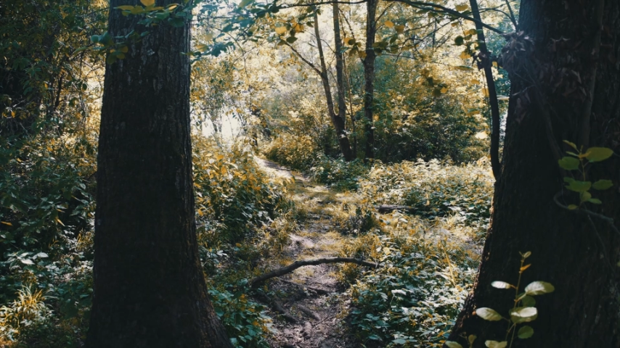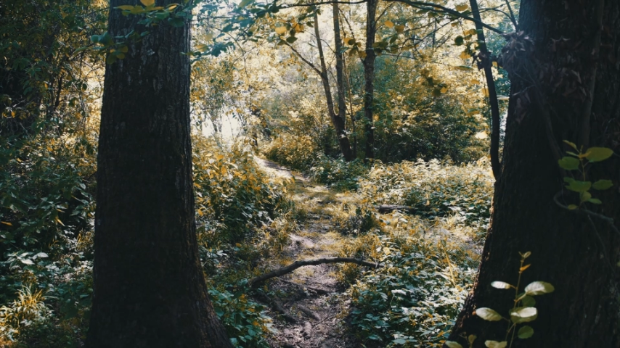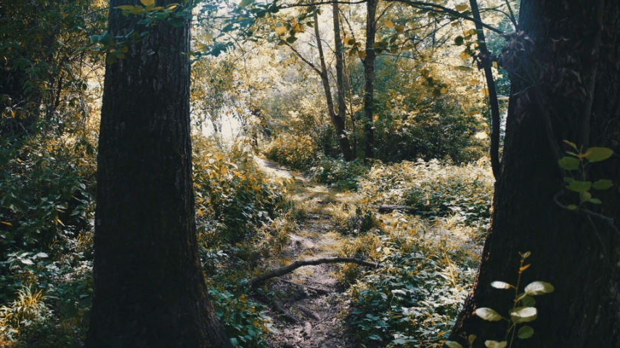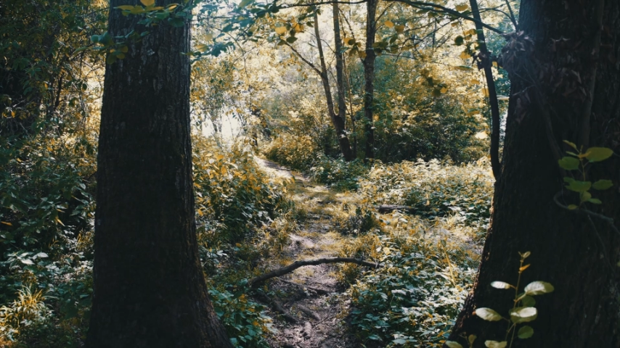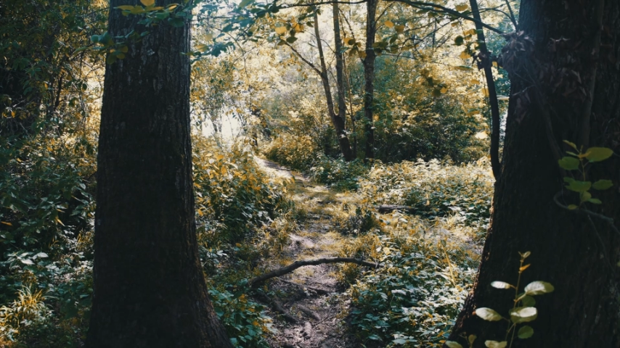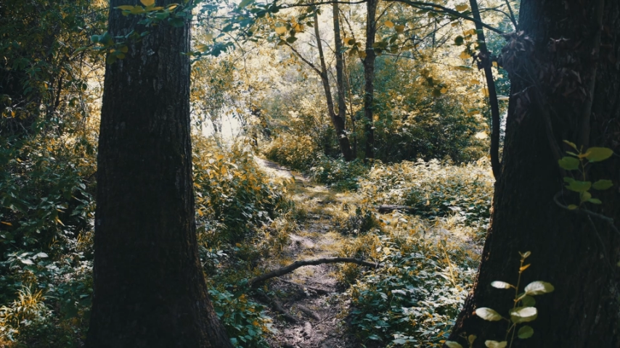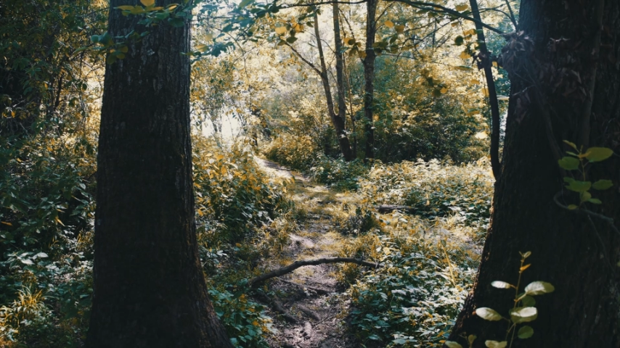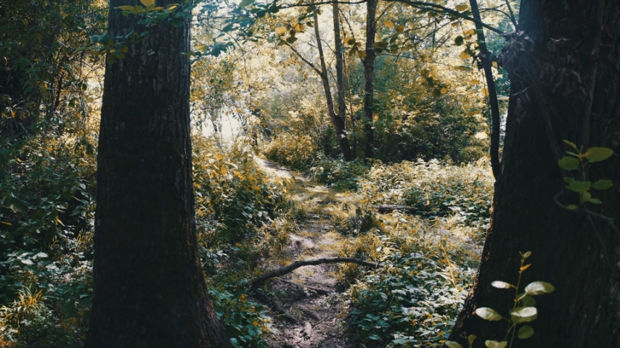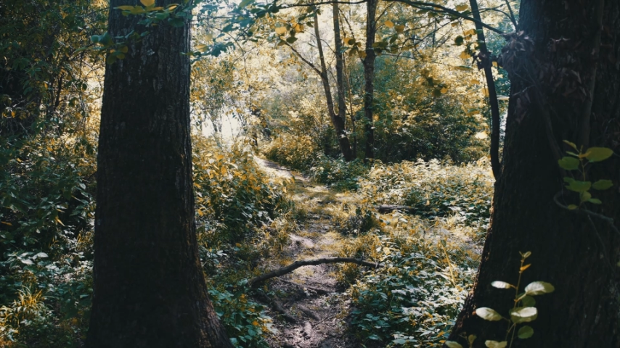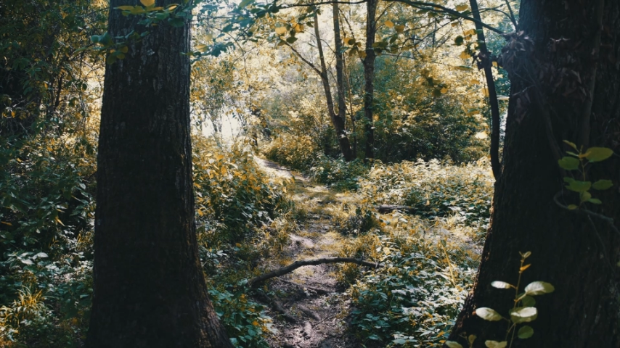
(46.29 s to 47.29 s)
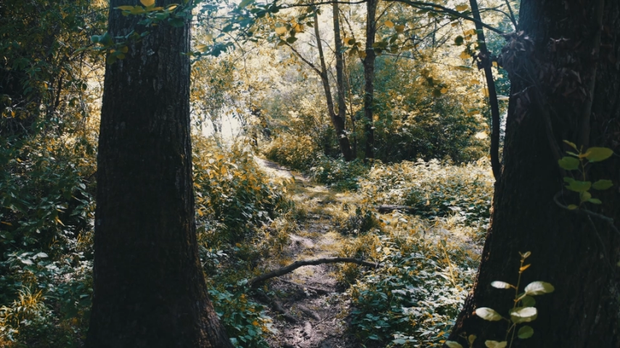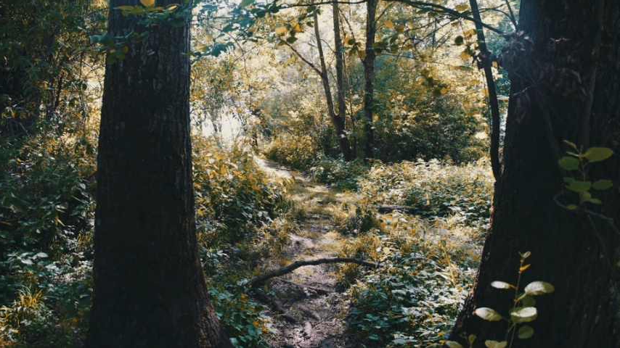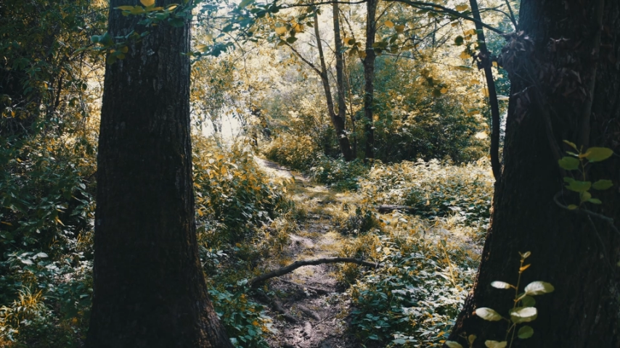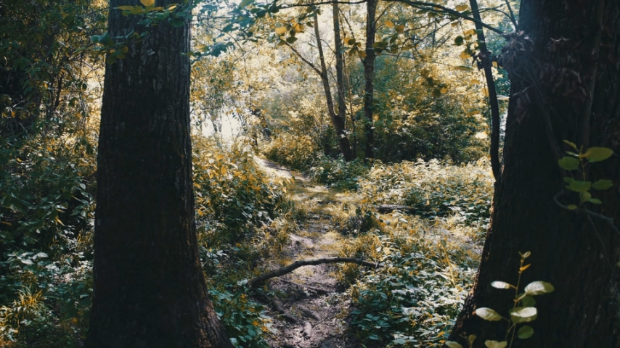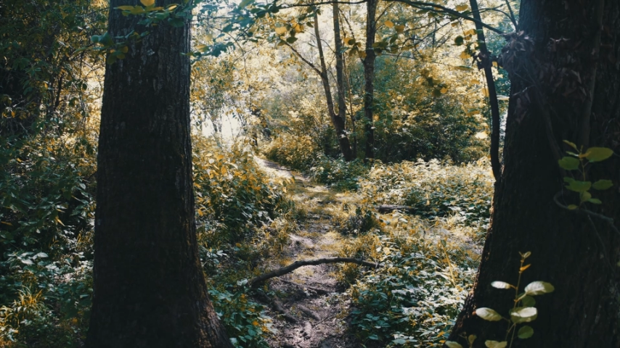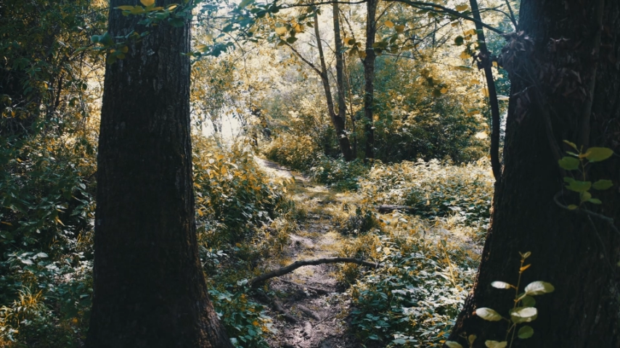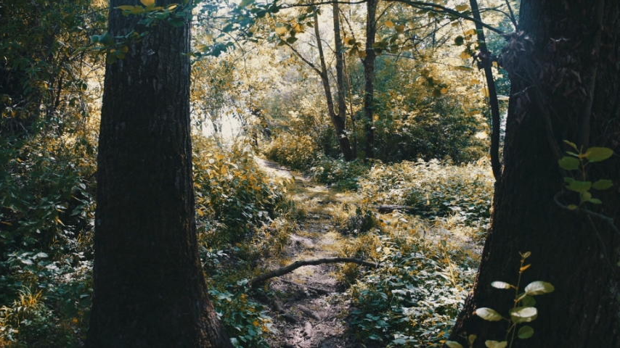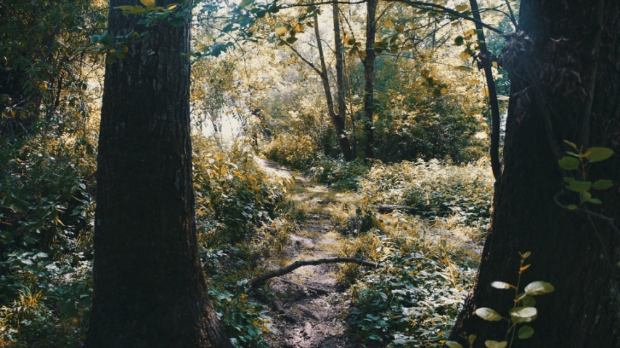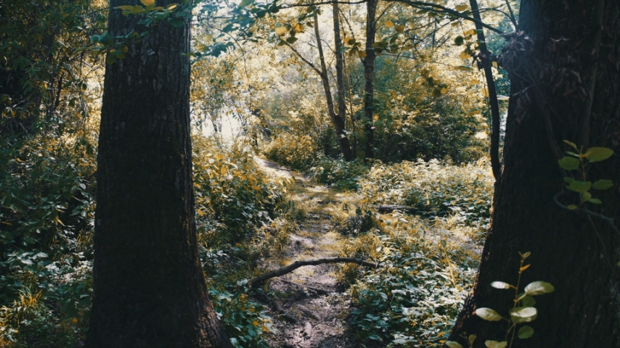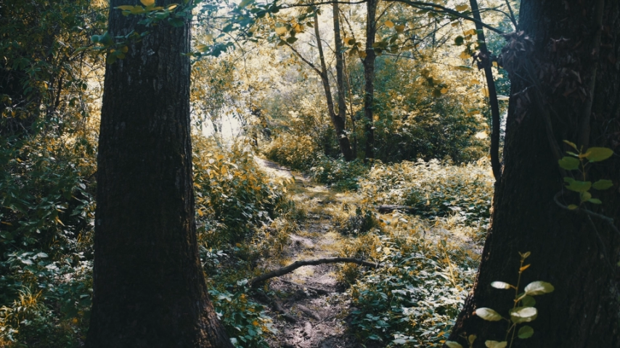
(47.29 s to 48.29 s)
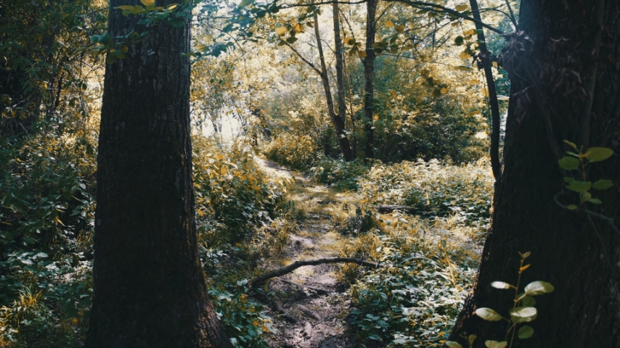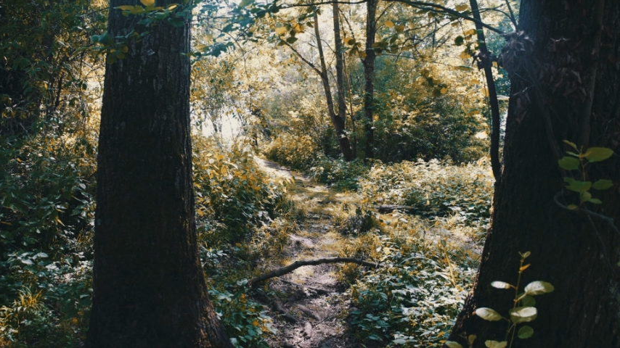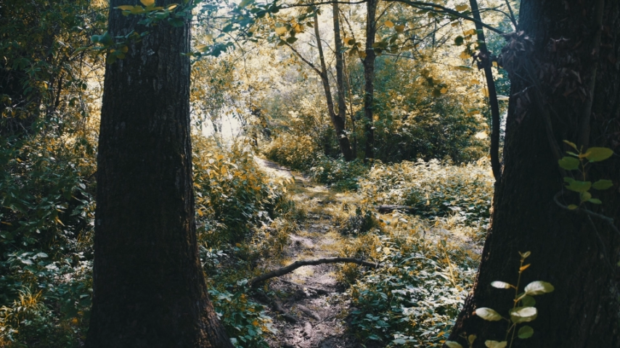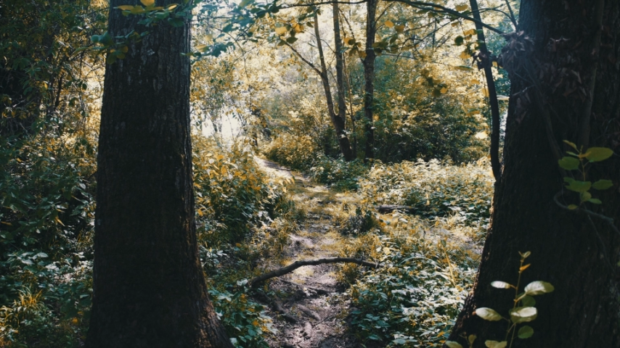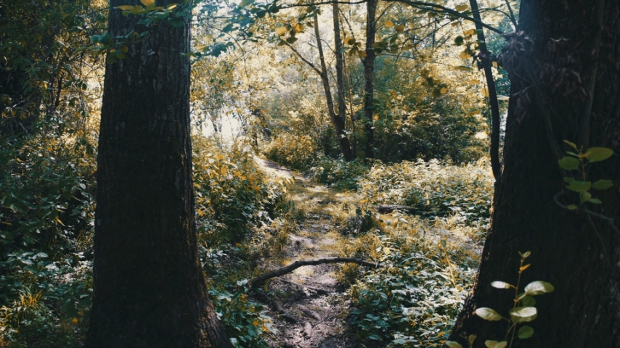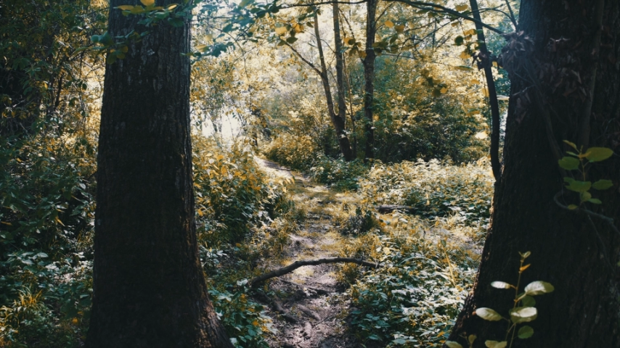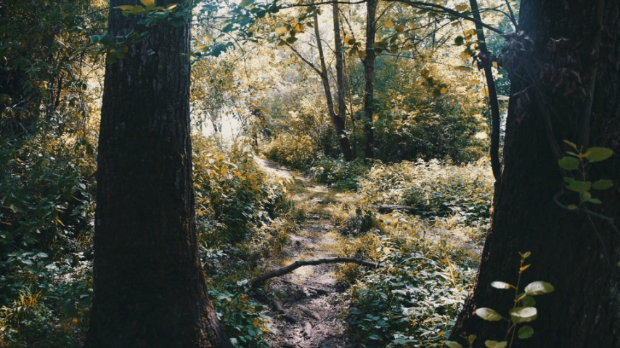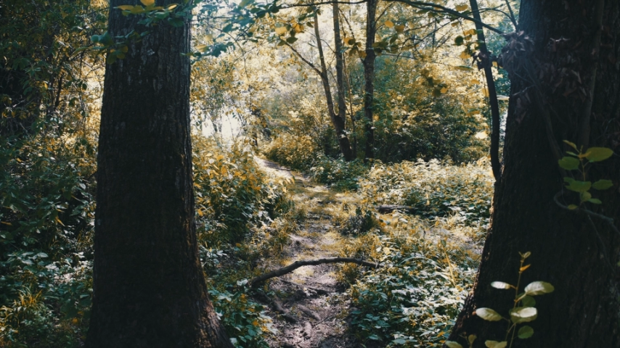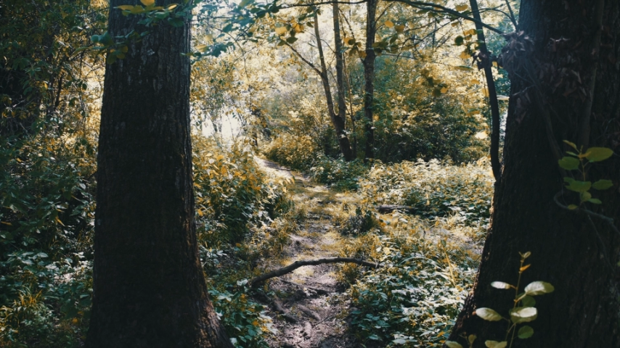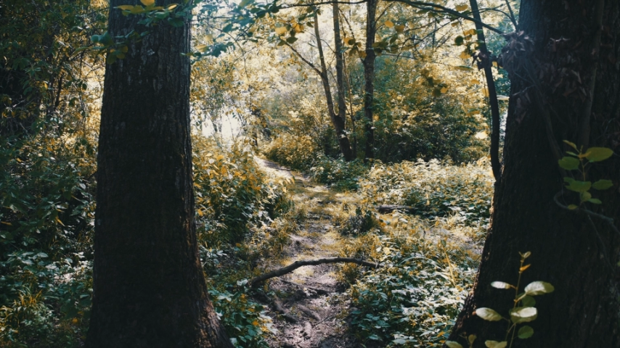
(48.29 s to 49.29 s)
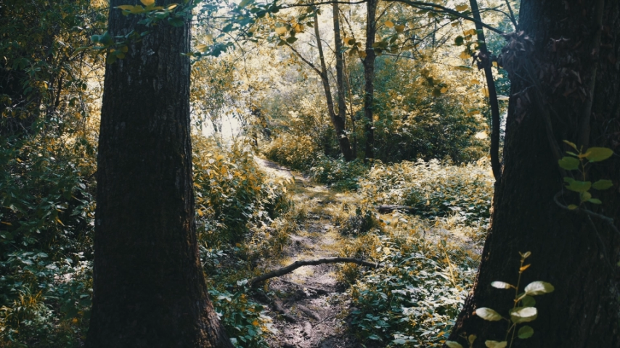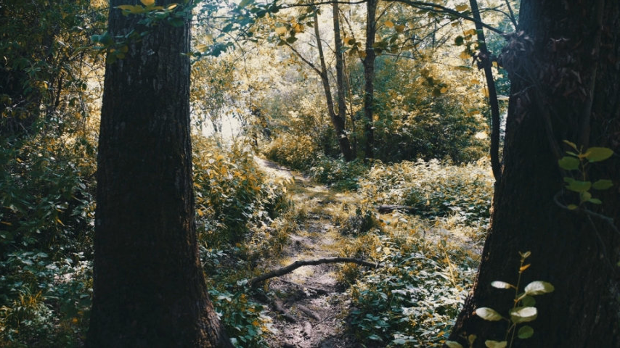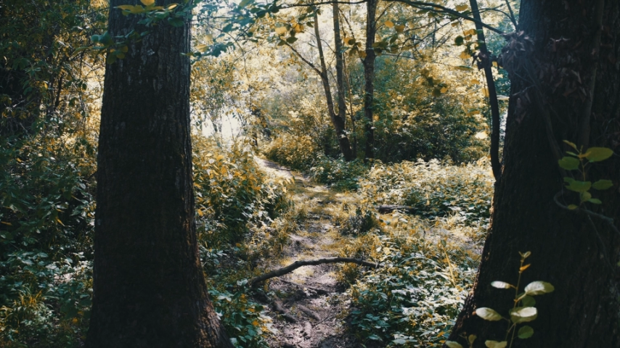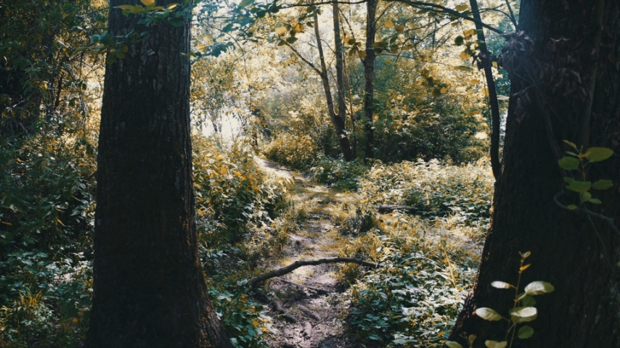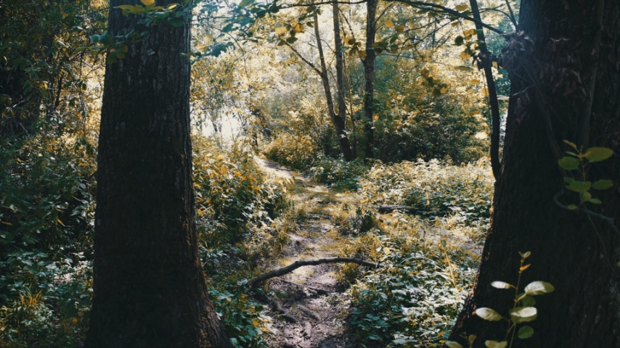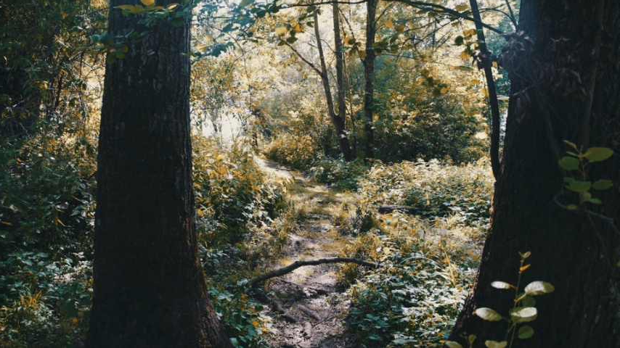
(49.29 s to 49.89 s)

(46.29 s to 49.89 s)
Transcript: Nobody's mouth can be seen.